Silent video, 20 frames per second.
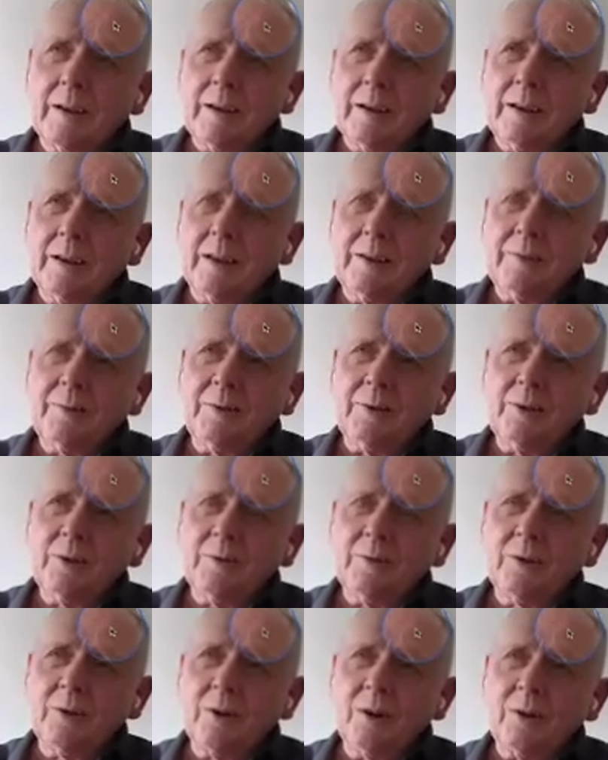if
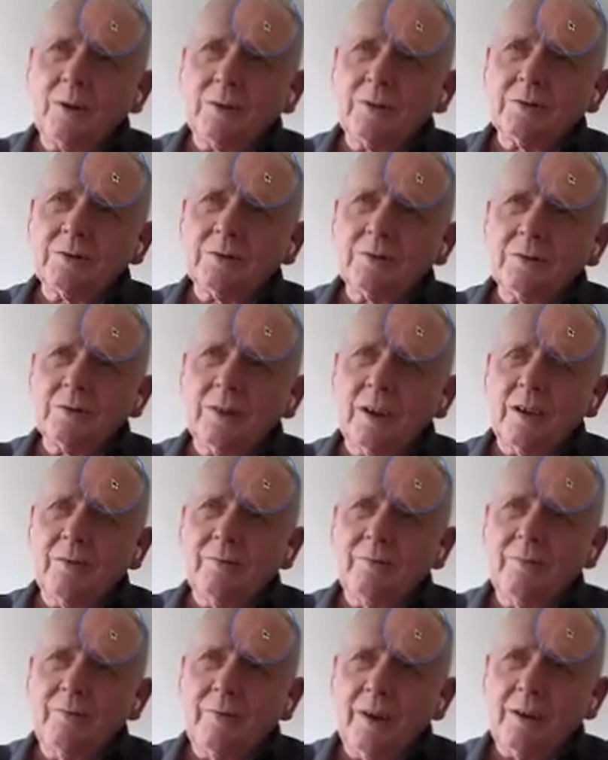you've got a
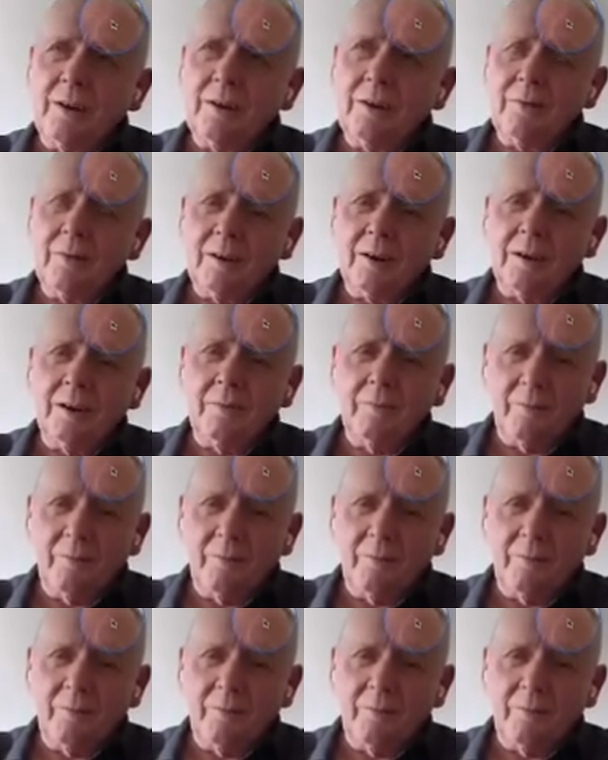very, very,